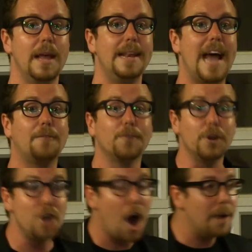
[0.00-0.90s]
Now, for a
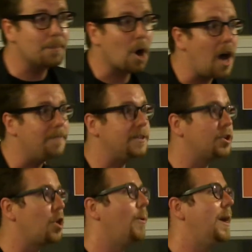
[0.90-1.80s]
nonprofit to
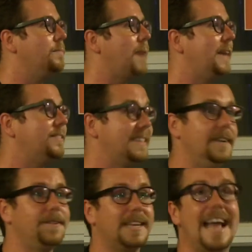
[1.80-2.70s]
go out and buy a
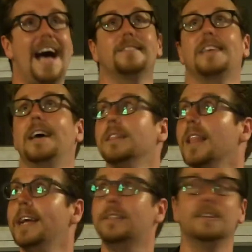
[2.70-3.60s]
significant asset
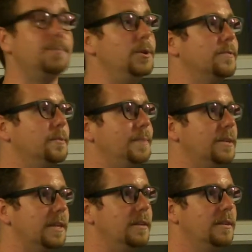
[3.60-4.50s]
like this beautiful
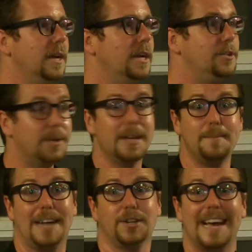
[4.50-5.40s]
building, you can
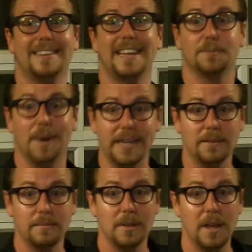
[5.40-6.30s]
imagine that takes money.
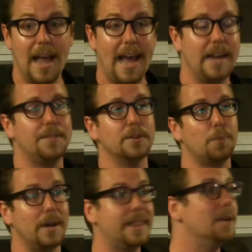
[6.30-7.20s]
And if there's
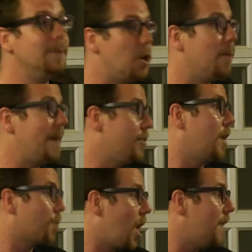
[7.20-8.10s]
one thing we know about
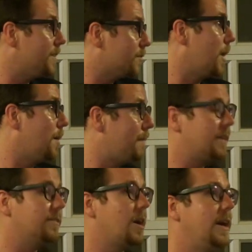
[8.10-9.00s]
nonprofits, well, by
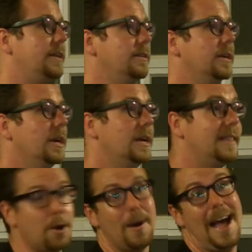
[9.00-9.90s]
design,
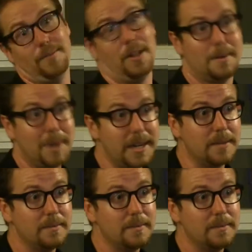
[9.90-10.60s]
they don't have a lot of money.